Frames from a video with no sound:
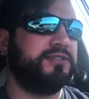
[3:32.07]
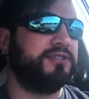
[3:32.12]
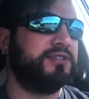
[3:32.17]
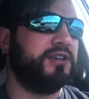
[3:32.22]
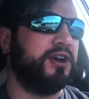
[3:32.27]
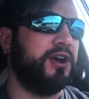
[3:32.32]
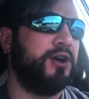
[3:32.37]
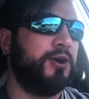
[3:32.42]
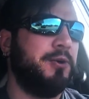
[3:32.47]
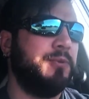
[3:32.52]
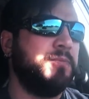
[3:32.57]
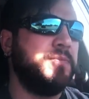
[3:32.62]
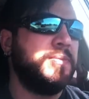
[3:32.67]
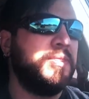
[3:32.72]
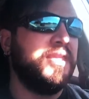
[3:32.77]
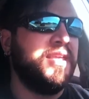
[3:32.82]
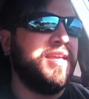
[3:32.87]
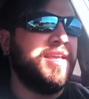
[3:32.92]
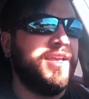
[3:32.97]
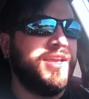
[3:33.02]
So
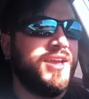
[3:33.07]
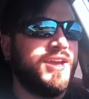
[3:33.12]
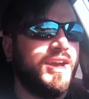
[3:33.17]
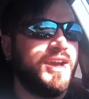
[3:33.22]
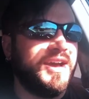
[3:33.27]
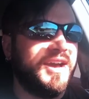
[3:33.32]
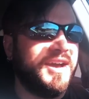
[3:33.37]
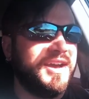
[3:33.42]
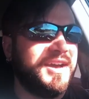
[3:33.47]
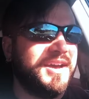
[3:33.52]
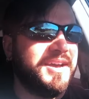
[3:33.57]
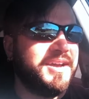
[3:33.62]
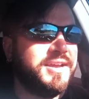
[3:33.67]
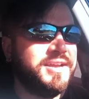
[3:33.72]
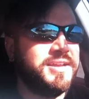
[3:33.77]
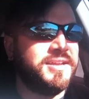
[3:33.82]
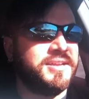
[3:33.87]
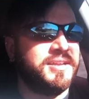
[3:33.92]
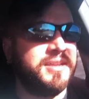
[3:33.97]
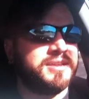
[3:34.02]

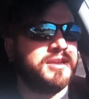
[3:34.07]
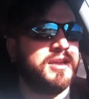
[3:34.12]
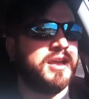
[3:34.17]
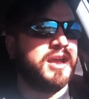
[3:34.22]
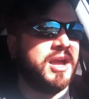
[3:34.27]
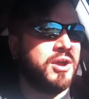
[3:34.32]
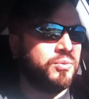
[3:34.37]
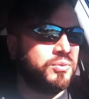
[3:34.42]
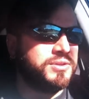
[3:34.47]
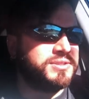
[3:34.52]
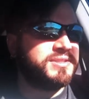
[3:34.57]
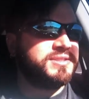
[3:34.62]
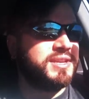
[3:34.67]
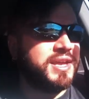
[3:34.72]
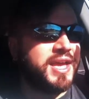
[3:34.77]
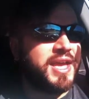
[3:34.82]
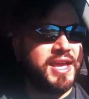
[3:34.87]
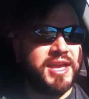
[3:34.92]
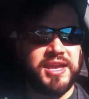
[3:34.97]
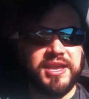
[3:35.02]
I will
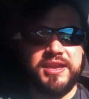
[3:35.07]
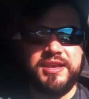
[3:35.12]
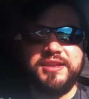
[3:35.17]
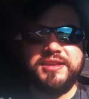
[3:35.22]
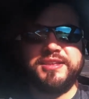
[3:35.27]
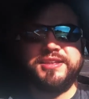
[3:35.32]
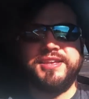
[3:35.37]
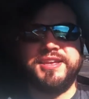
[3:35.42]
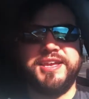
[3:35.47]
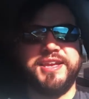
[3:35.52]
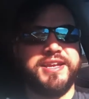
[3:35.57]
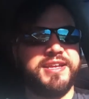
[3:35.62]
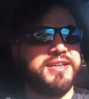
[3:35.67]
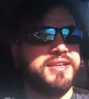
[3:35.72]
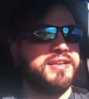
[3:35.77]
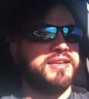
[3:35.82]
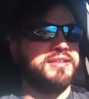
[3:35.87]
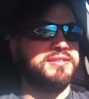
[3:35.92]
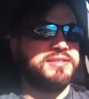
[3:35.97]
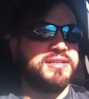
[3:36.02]
say
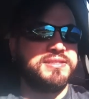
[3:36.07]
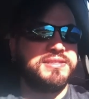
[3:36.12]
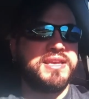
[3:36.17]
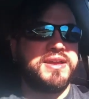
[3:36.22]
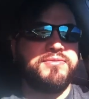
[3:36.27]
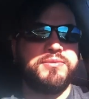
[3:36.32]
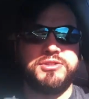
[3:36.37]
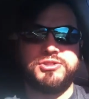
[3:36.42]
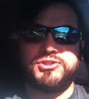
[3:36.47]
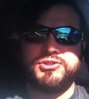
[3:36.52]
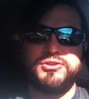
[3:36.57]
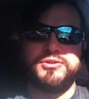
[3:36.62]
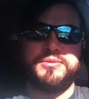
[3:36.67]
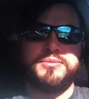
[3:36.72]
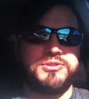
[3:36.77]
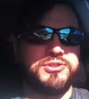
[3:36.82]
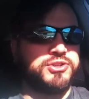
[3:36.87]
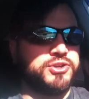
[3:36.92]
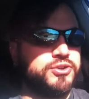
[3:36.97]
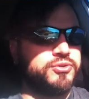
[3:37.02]
it does have a
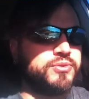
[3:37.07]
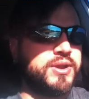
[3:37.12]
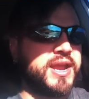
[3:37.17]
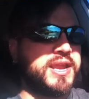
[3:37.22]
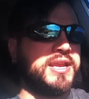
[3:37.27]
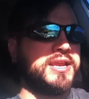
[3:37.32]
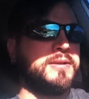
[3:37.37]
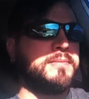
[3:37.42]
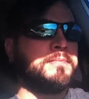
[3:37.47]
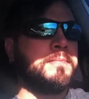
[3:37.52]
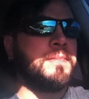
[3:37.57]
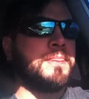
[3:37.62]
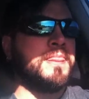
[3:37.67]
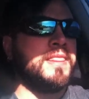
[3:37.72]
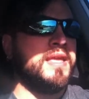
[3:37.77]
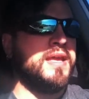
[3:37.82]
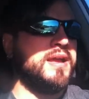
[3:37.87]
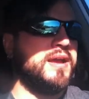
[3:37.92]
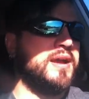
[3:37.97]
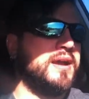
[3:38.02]
mature
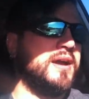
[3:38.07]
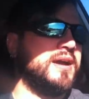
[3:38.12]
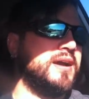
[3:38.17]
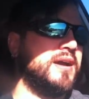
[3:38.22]
rating,